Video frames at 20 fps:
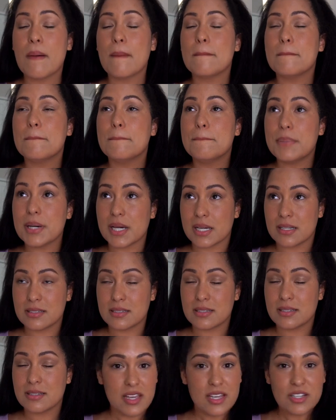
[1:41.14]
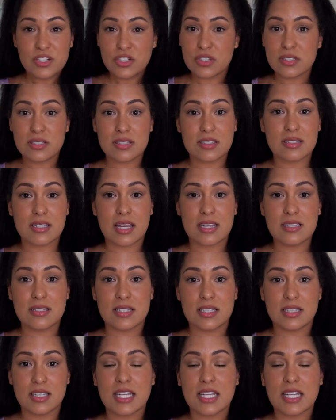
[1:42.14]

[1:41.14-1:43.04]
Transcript: but it's just disgusting.